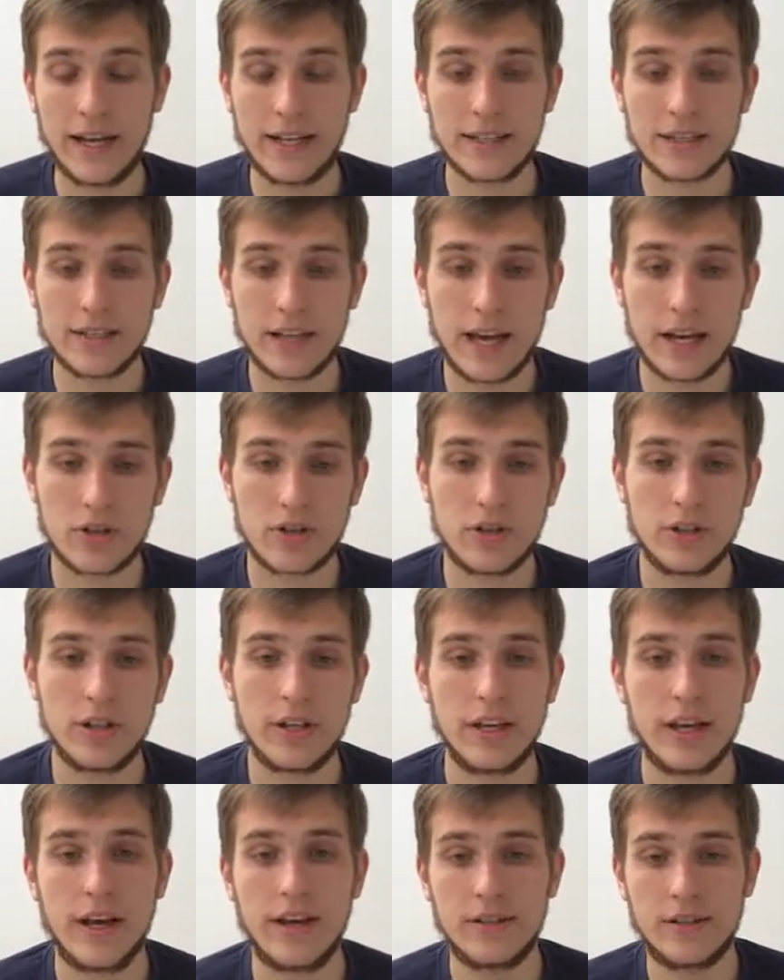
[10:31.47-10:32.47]
Next section
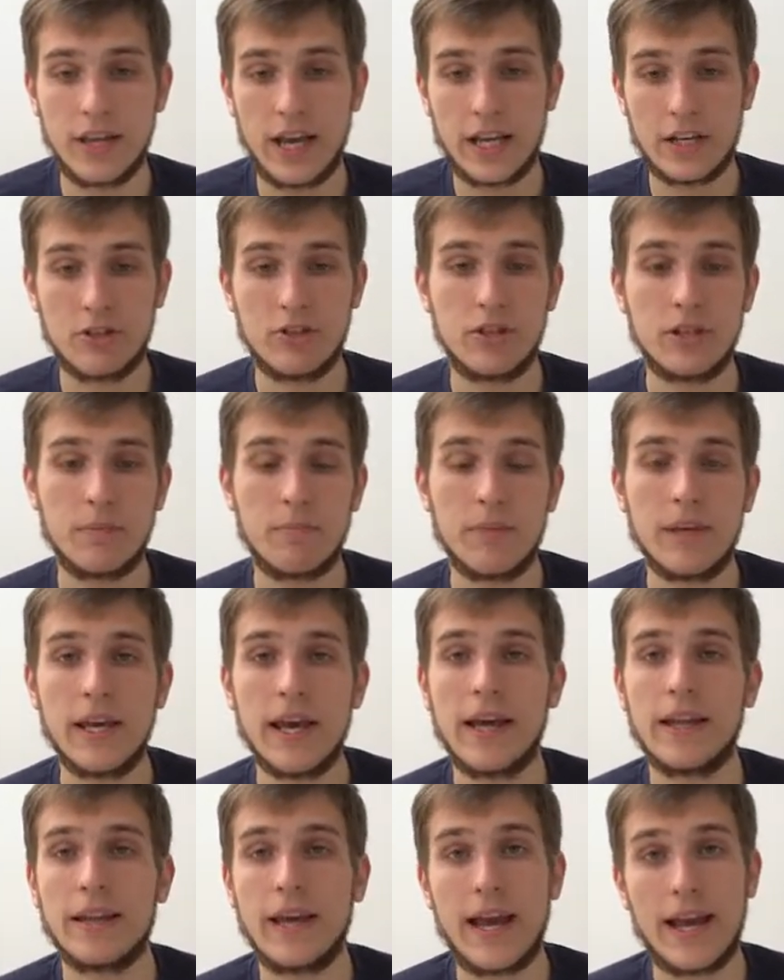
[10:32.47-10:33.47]
is
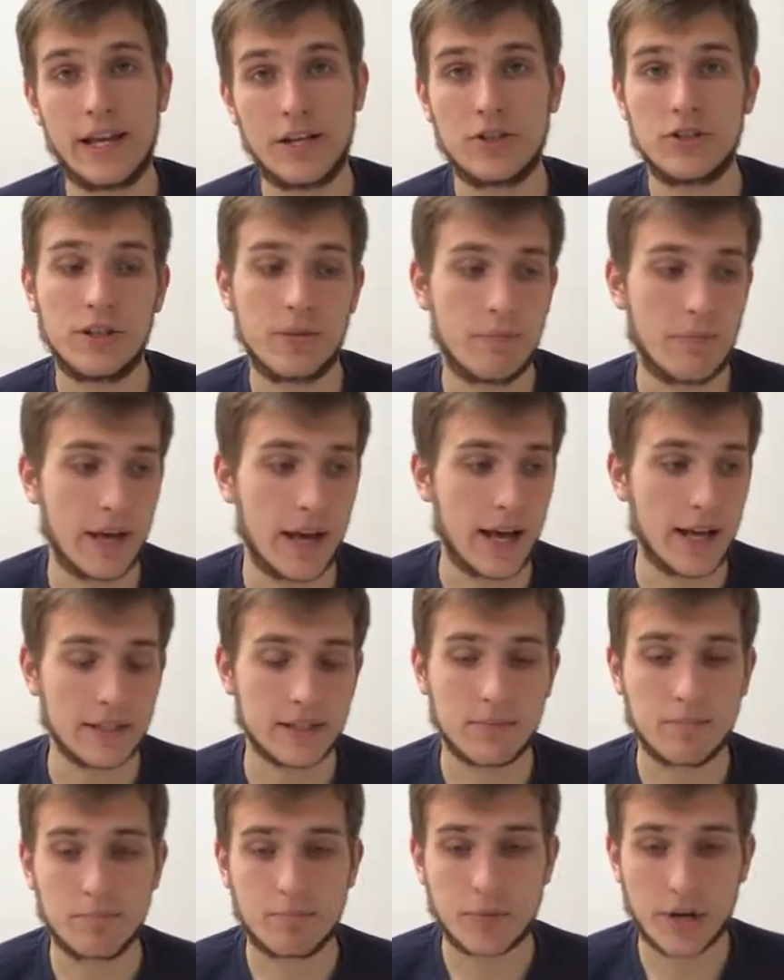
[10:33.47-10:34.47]
HTTP and
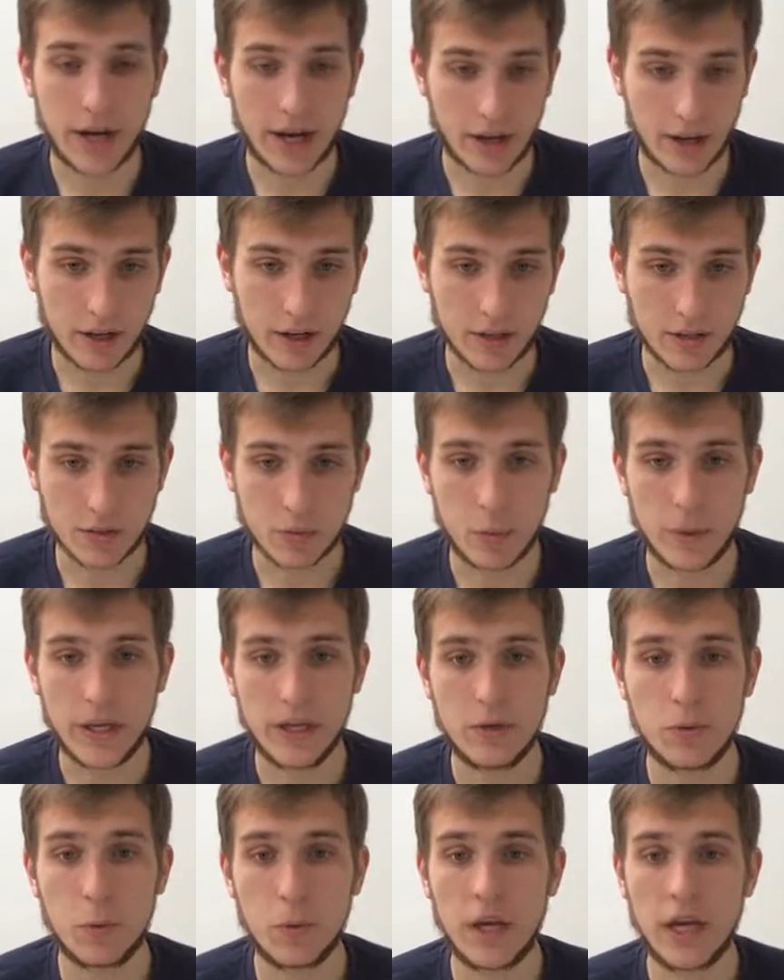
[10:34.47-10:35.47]
HTTPS protocols,
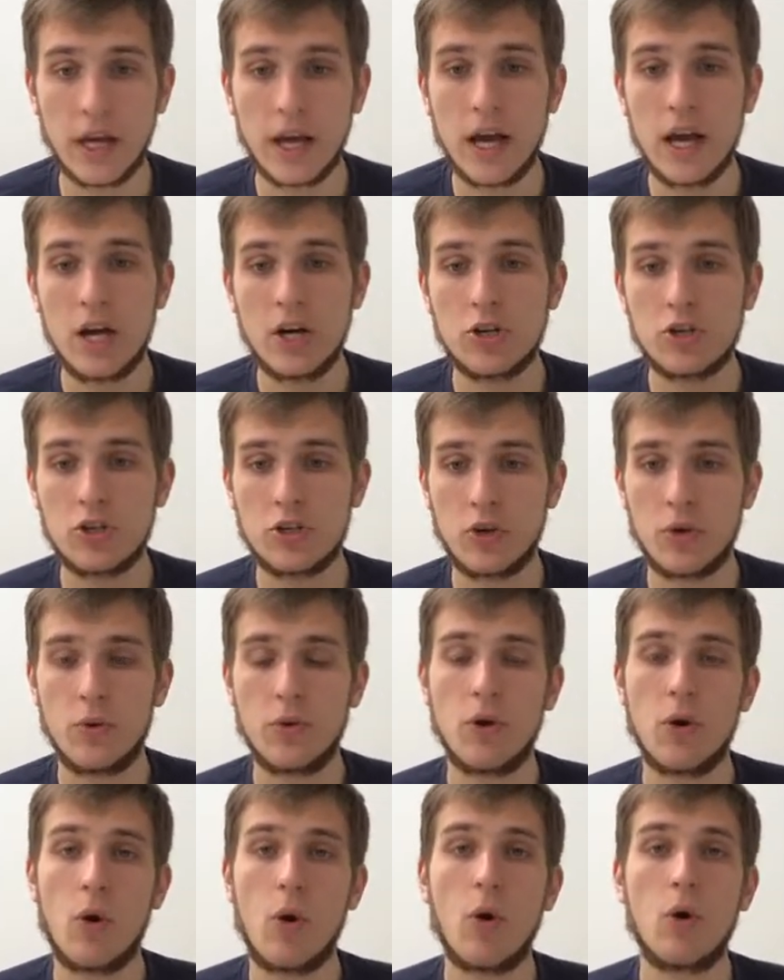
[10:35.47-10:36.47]
where we show
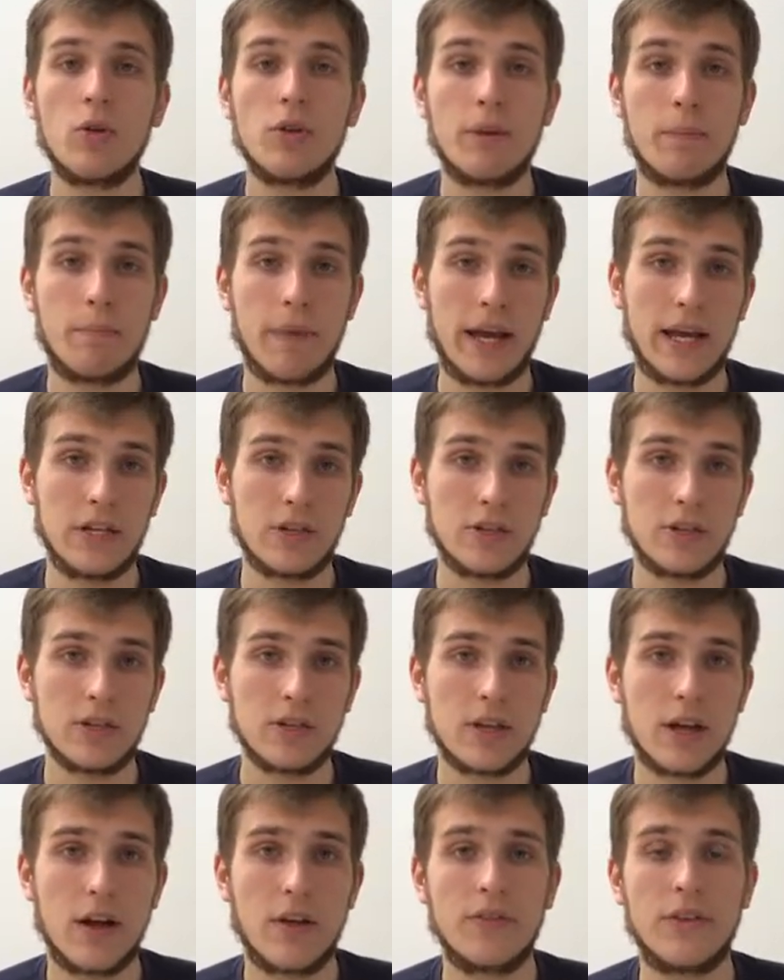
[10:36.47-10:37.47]
you all the
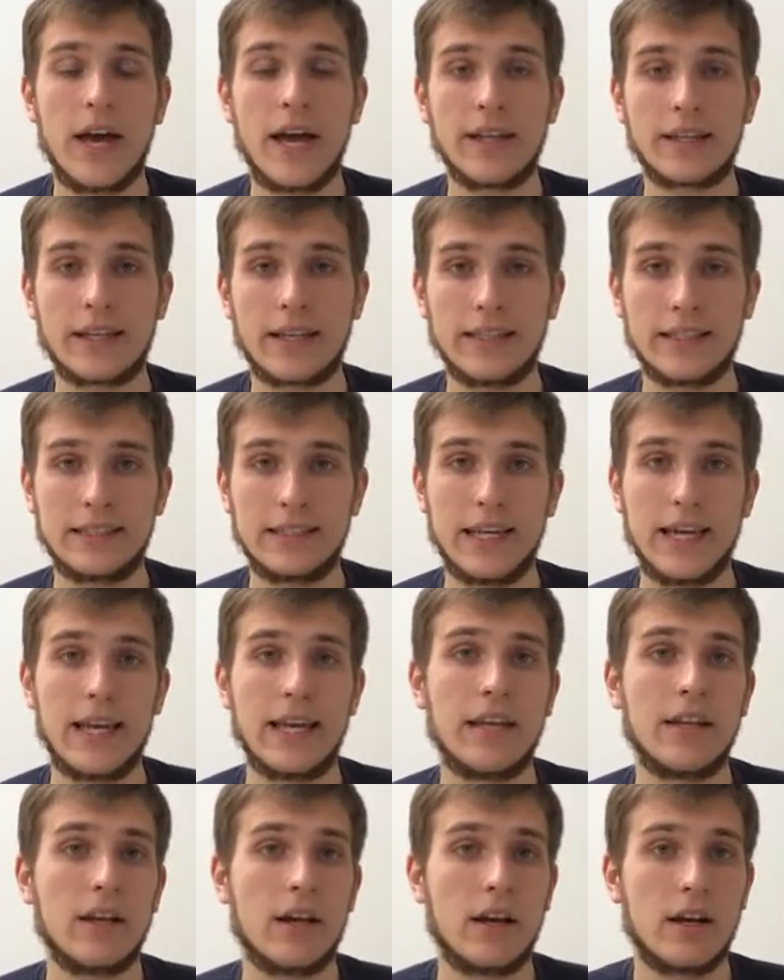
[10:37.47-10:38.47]
pages that
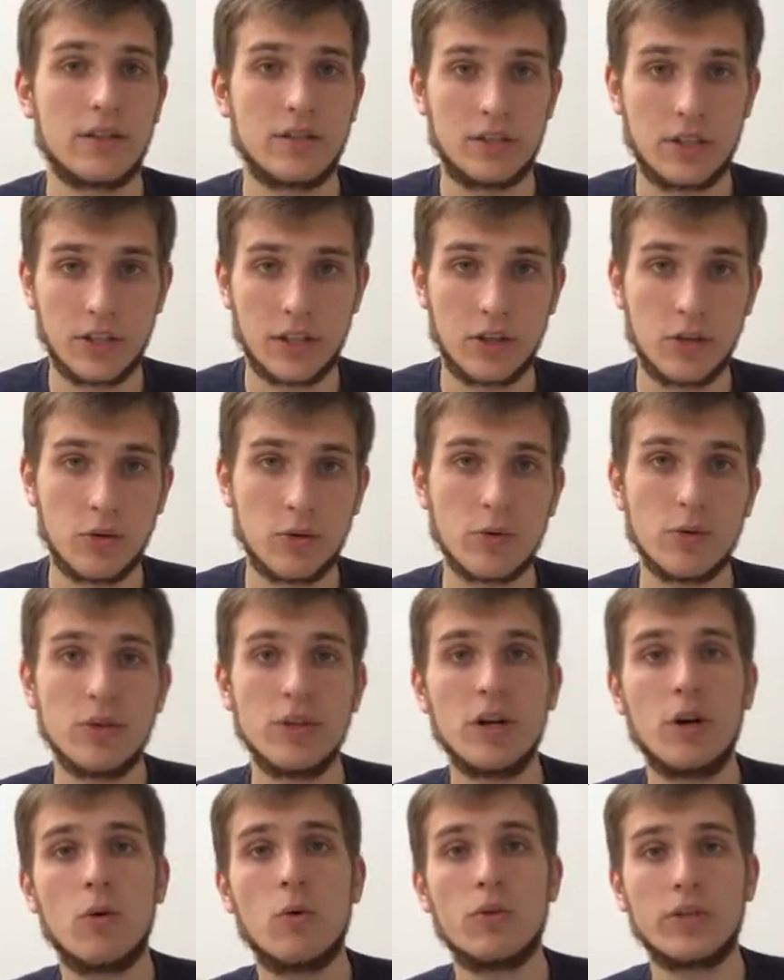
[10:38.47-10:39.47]
contain
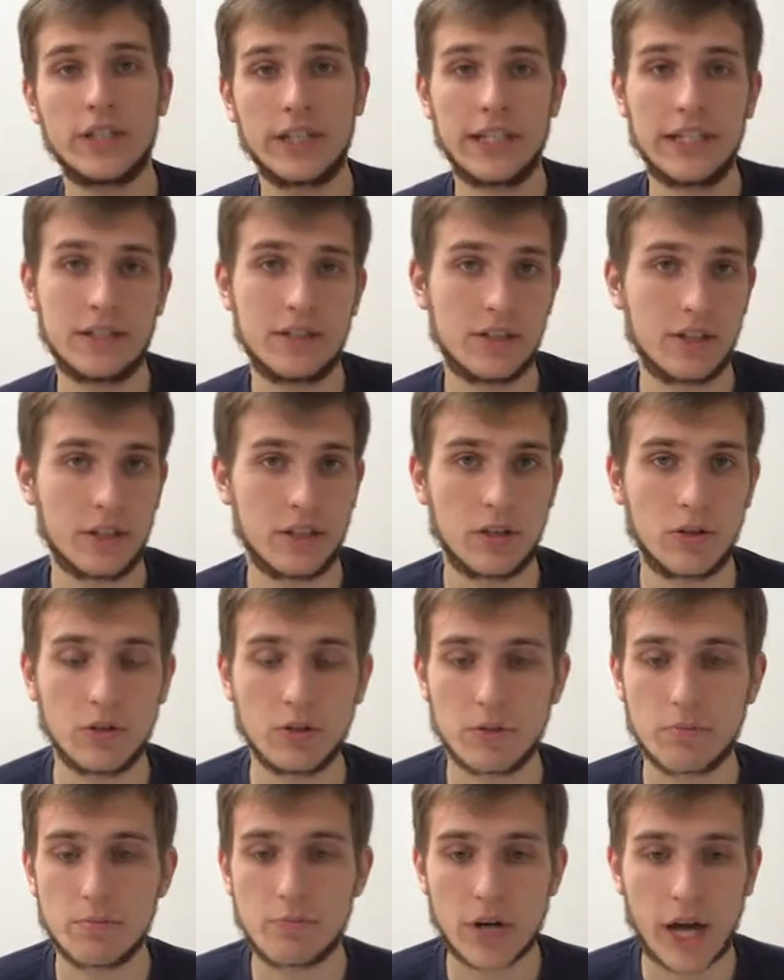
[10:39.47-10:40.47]
secure or
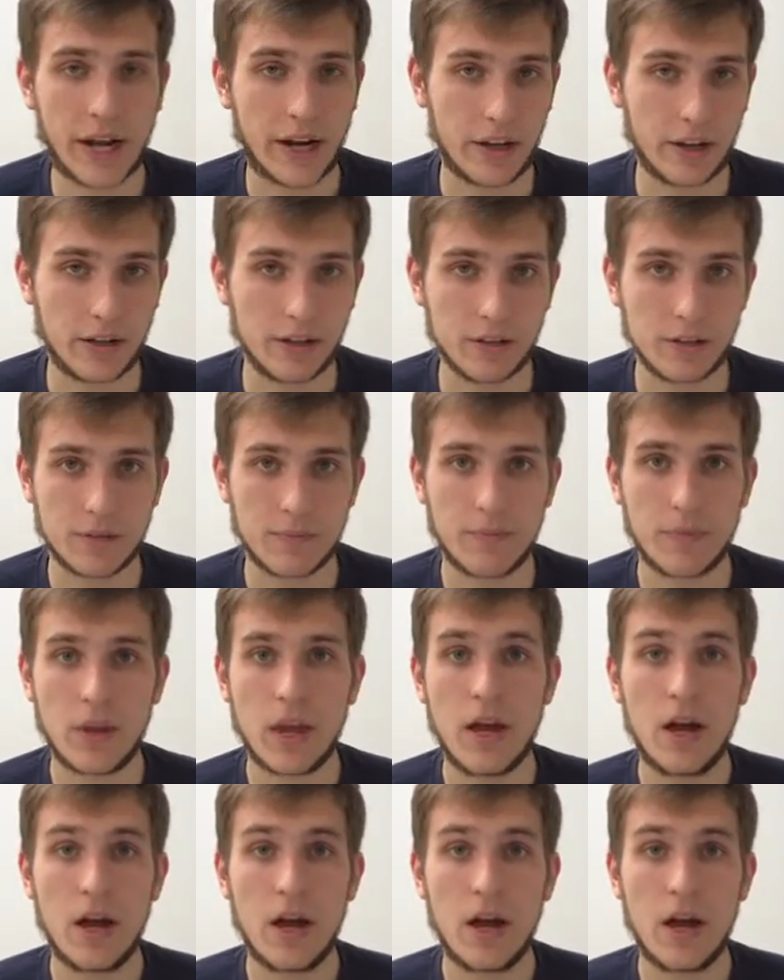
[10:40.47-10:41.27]
insecure protocols.